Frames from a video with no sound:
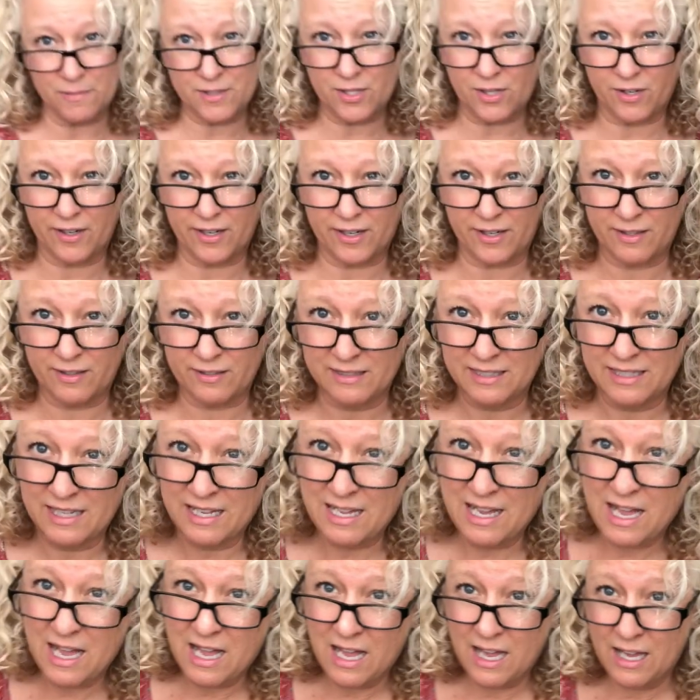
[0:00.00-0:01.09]
sorry,
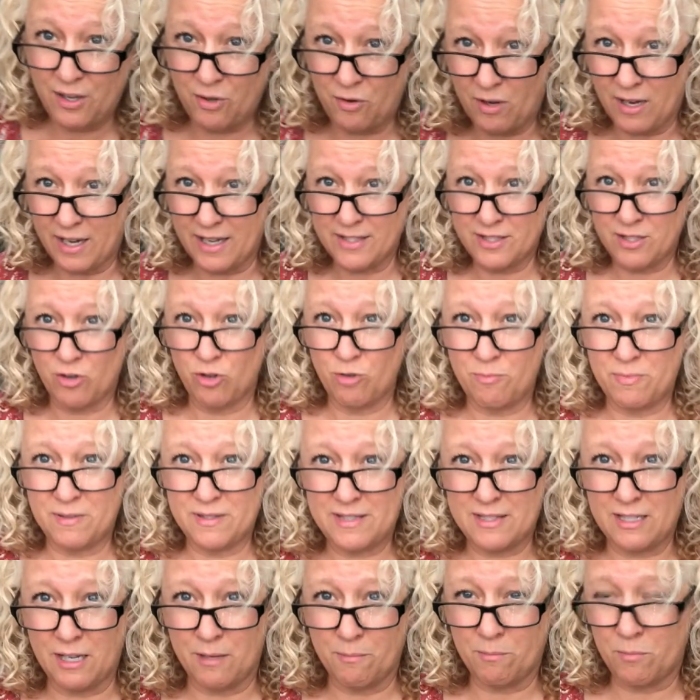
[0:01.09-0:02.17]
you guys. I hope
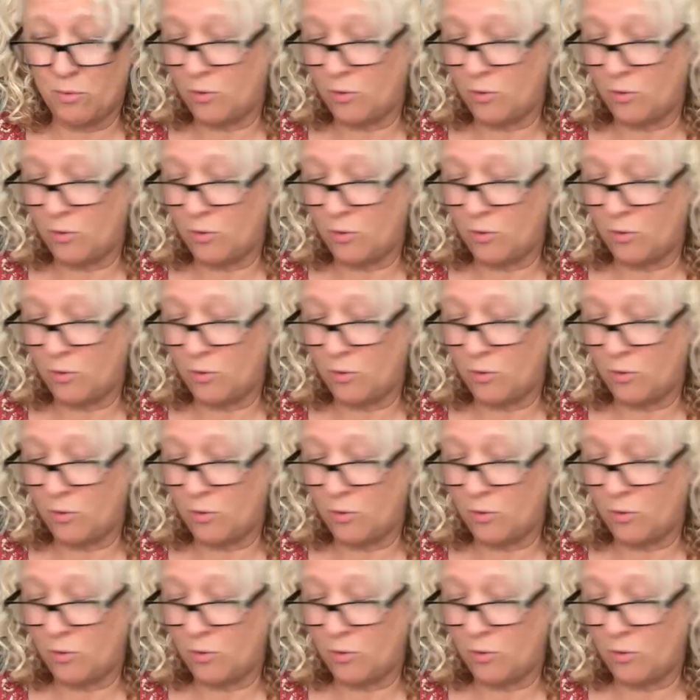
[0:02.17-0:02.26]
it's not